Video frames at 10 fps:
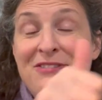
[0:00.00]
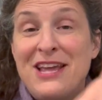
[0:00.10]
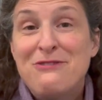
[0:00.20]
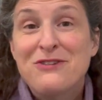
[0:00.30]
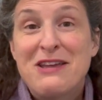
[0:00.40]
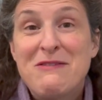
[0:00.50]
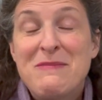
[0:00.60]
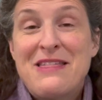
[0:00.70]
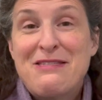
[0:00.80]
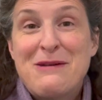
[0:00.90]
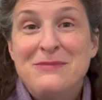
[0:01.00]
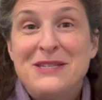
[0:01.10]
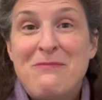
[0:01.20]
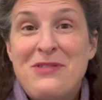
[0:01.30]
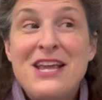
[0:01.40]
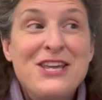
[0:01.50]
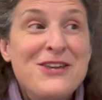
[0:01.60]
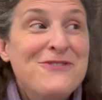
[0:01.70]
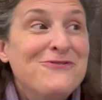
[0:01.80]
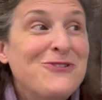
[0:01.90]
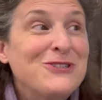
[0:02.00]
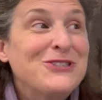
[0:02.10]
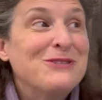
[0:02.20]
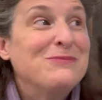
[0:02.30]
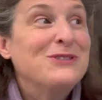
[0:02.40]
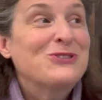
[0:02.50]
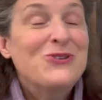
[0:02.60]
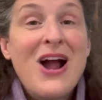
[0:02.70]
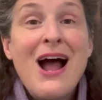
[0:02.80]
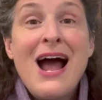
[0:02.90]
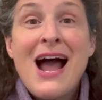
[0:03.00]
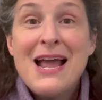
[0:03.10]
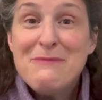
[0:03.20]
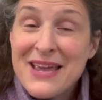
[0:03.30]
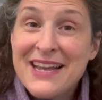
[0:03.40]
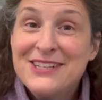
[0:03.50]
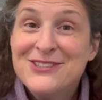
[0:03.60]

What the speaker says: Thank you for giving thumbs up. Thank you for subscribing.